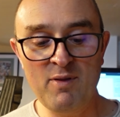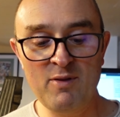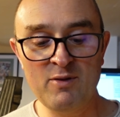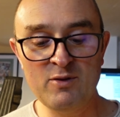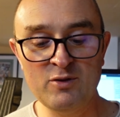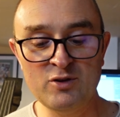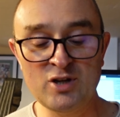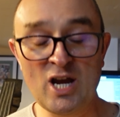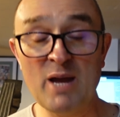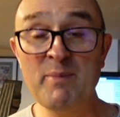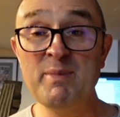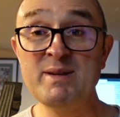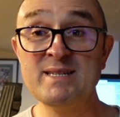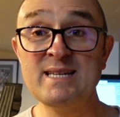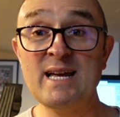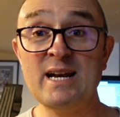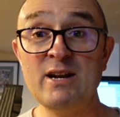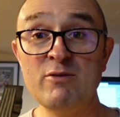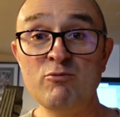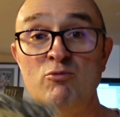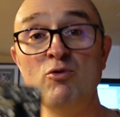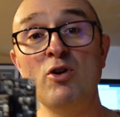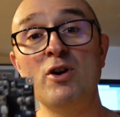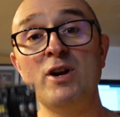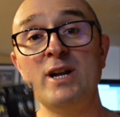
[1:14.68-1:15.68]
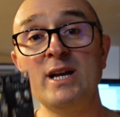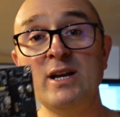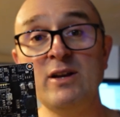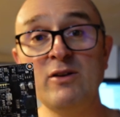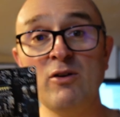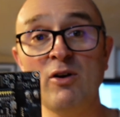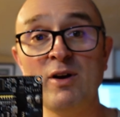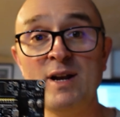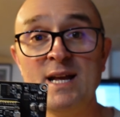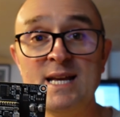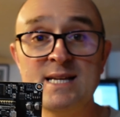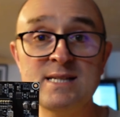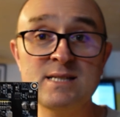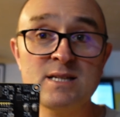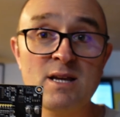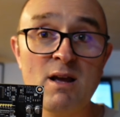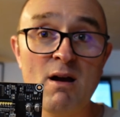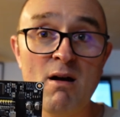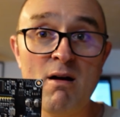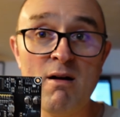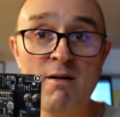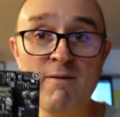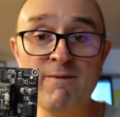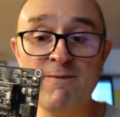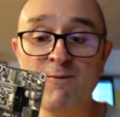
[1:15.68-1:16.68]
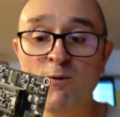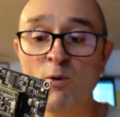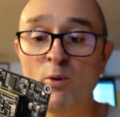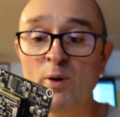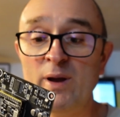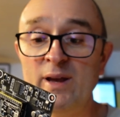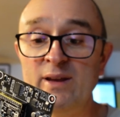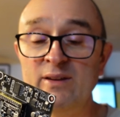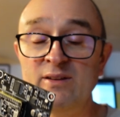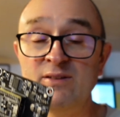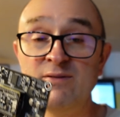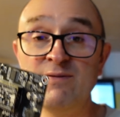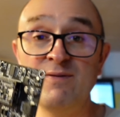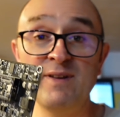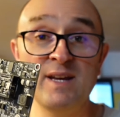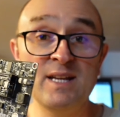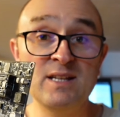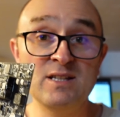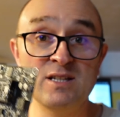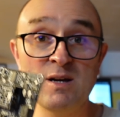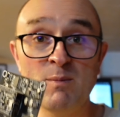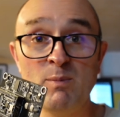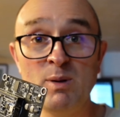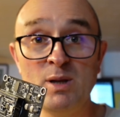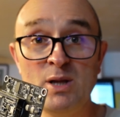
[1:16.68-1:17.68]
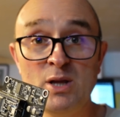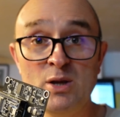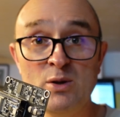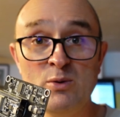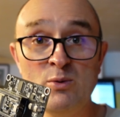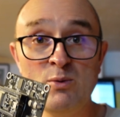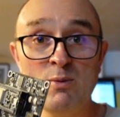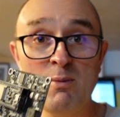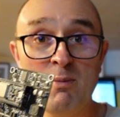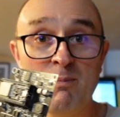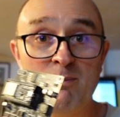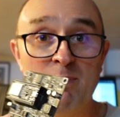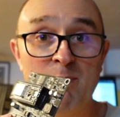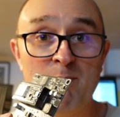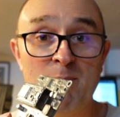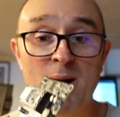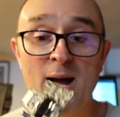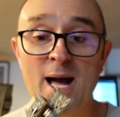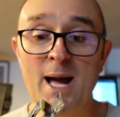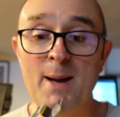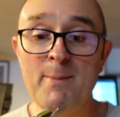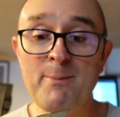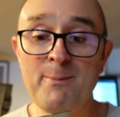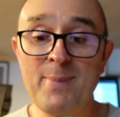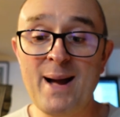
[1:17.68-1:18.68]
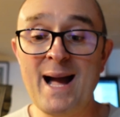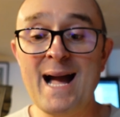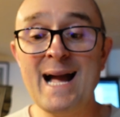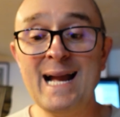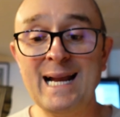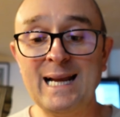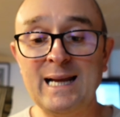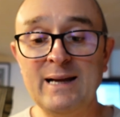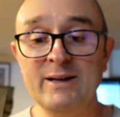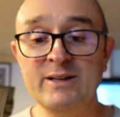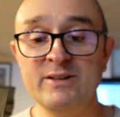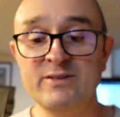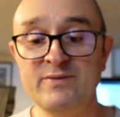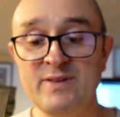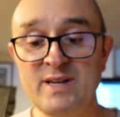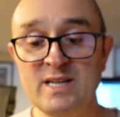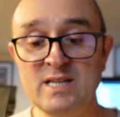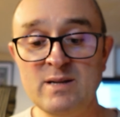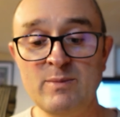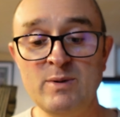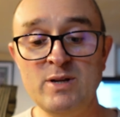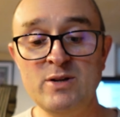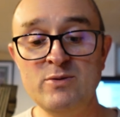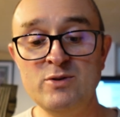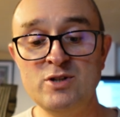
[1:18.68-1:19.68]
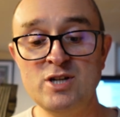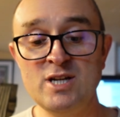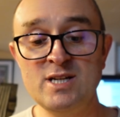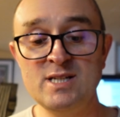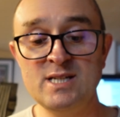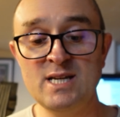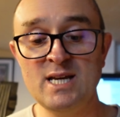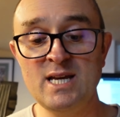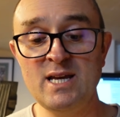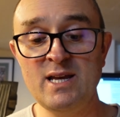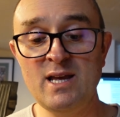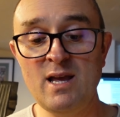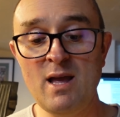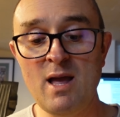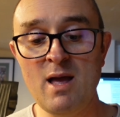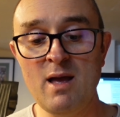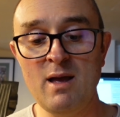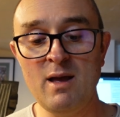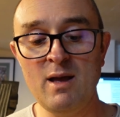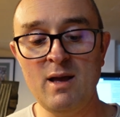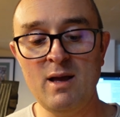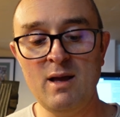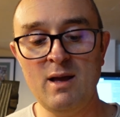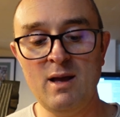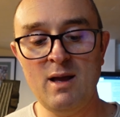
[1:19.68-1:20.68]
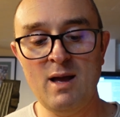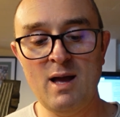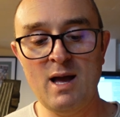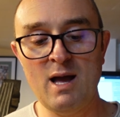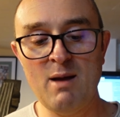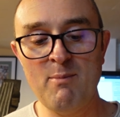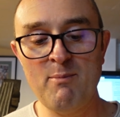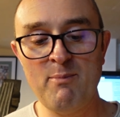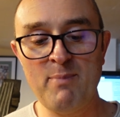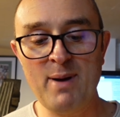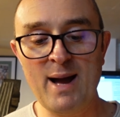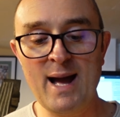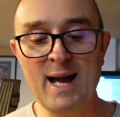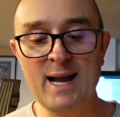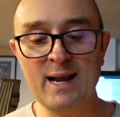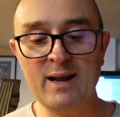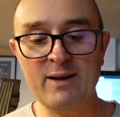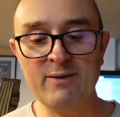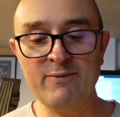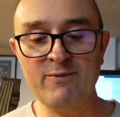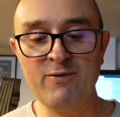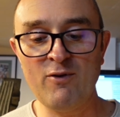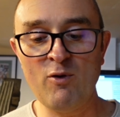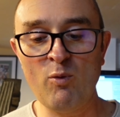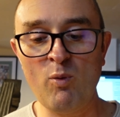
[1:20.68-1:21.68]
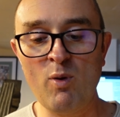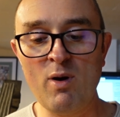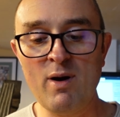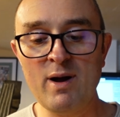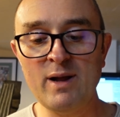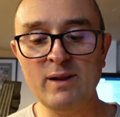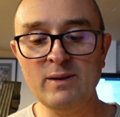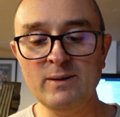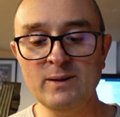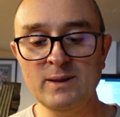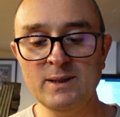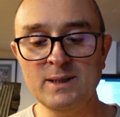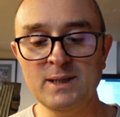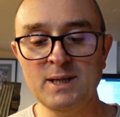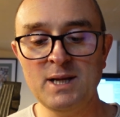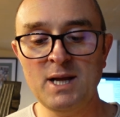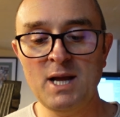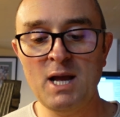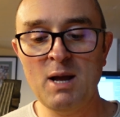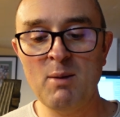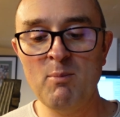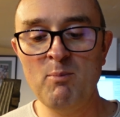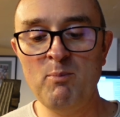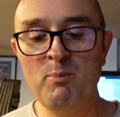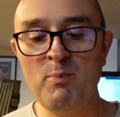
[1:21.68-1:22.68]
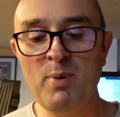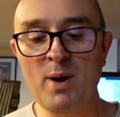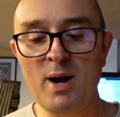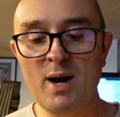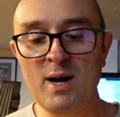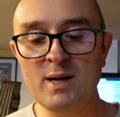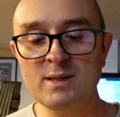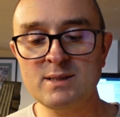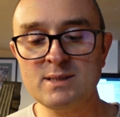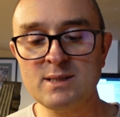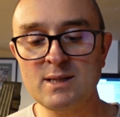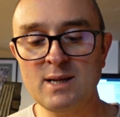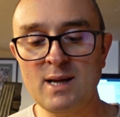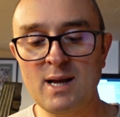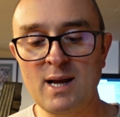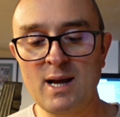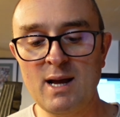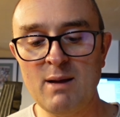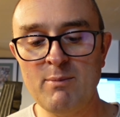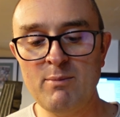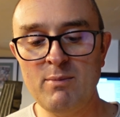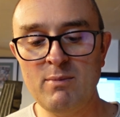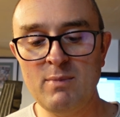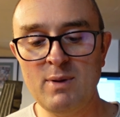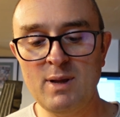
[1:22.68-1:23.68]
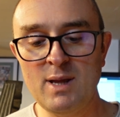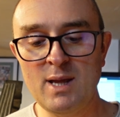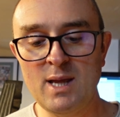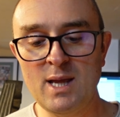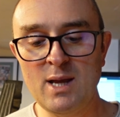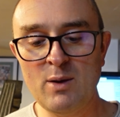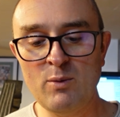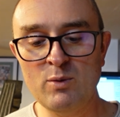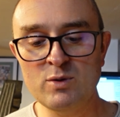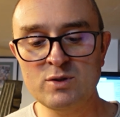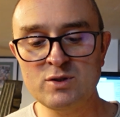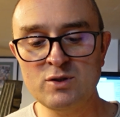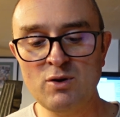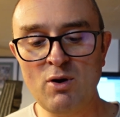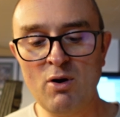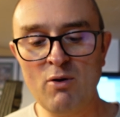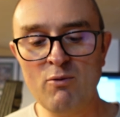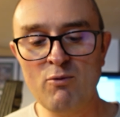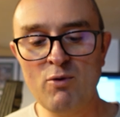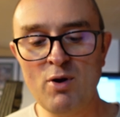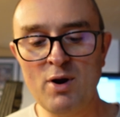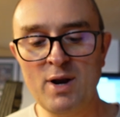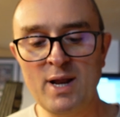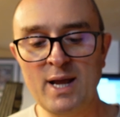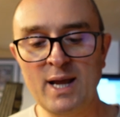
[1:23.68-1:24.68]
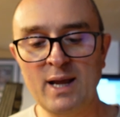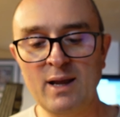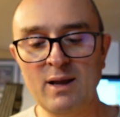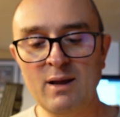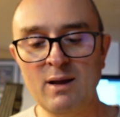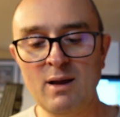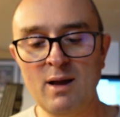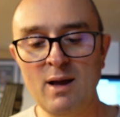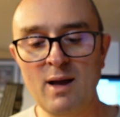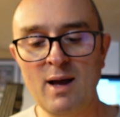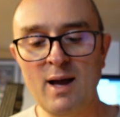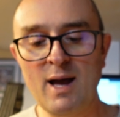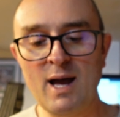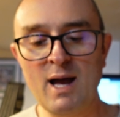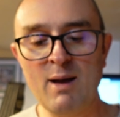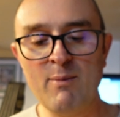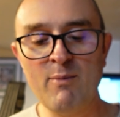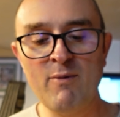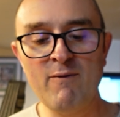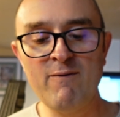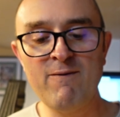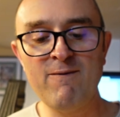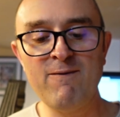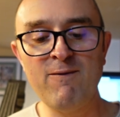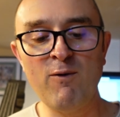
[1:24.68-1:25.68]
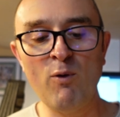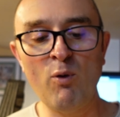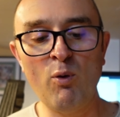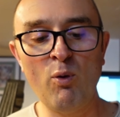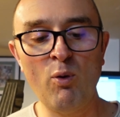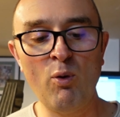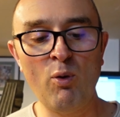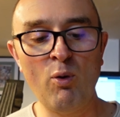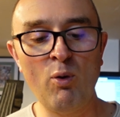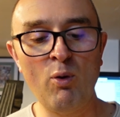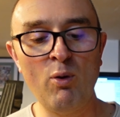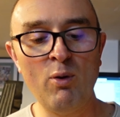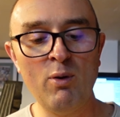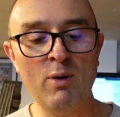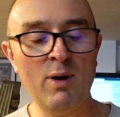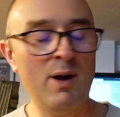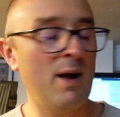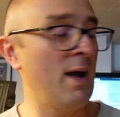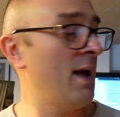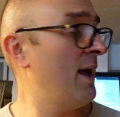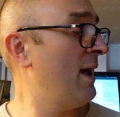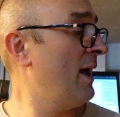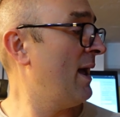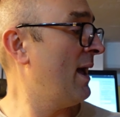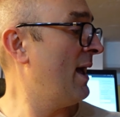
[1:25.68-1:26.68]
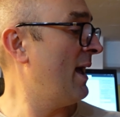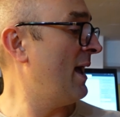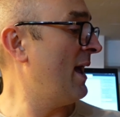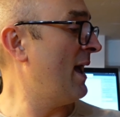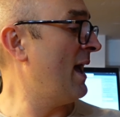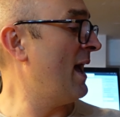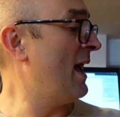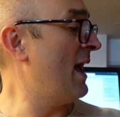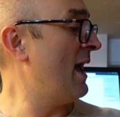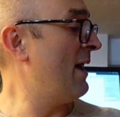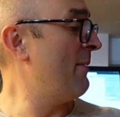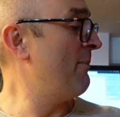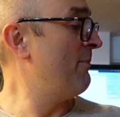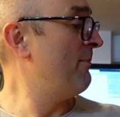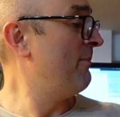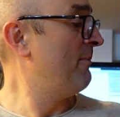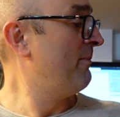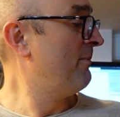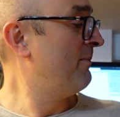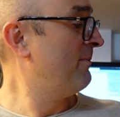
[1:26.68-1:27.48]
Jamie's had it running on his car for his VW pack, his VW GT pack for a while, but it was not running for BMWs.